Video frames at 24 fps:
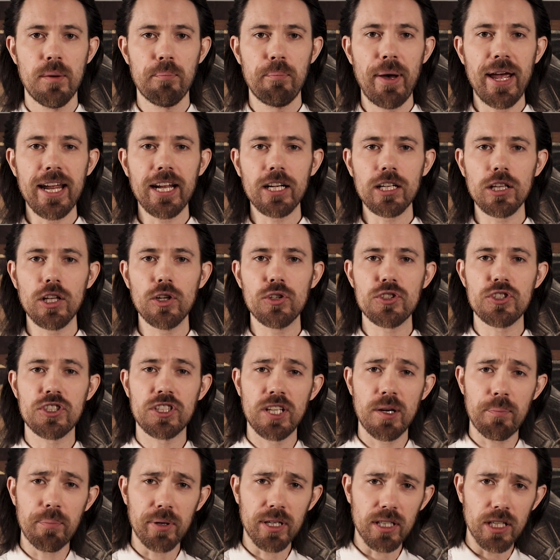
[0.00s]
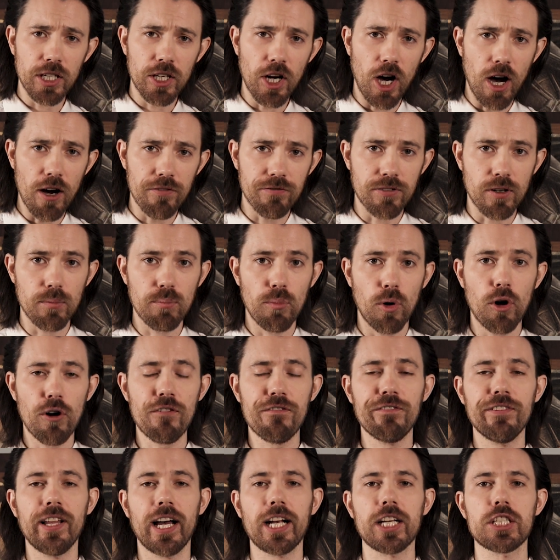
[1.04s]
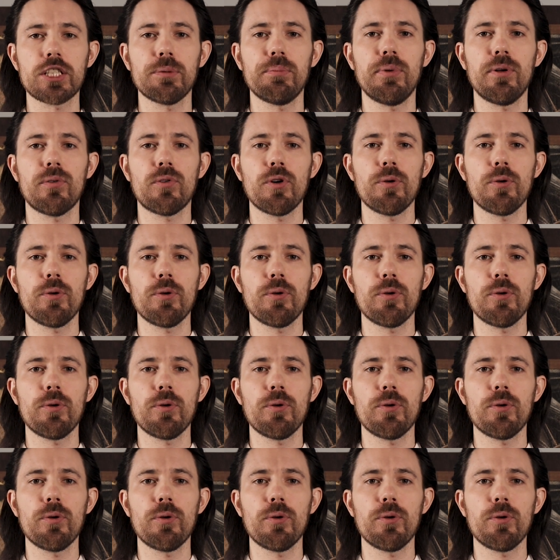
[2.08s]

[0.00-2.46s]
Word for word: Bank loans typically offer more flexible